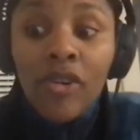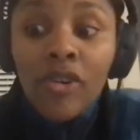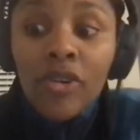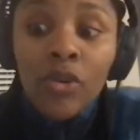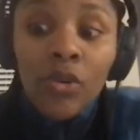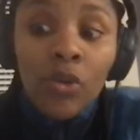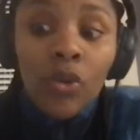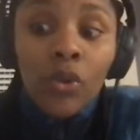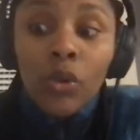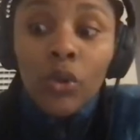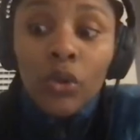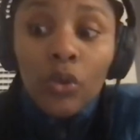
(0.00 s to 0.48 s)

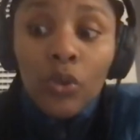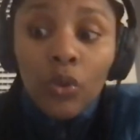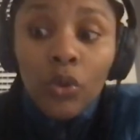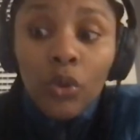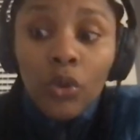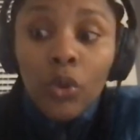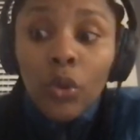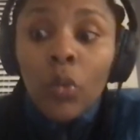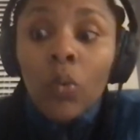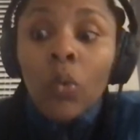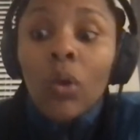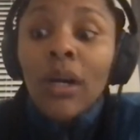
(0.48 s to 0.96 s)
you
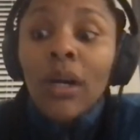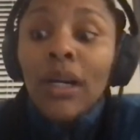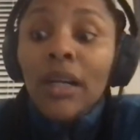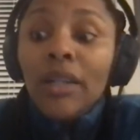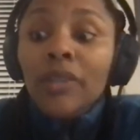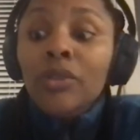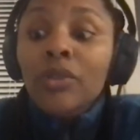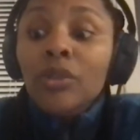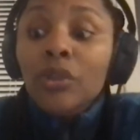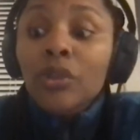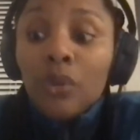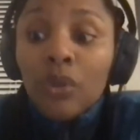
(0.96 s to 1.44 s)

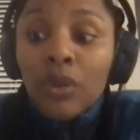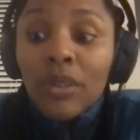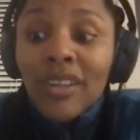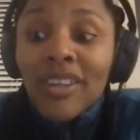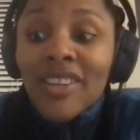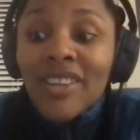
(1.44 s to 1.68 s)
want to do,